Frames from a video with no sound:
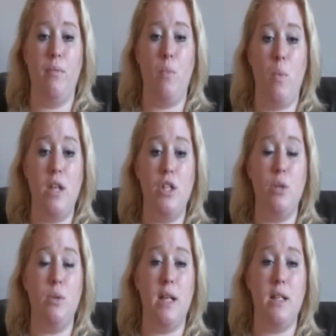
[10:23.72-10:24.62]
when she
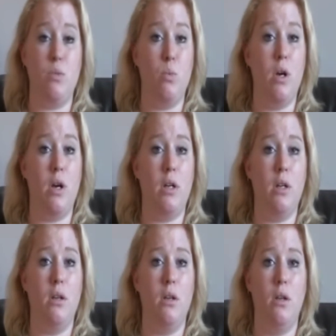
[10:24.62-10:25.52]
was asked why,
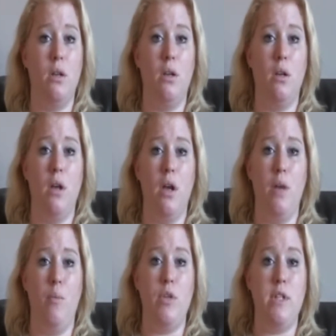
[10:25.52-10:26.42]

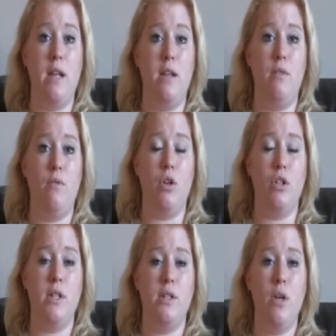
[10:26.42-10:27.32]
was it anything wrong, she
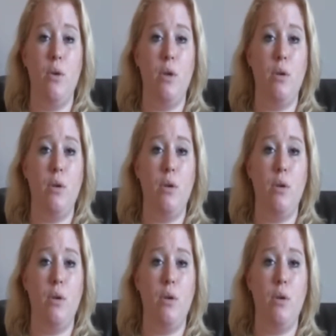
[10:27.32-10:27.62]
says, no,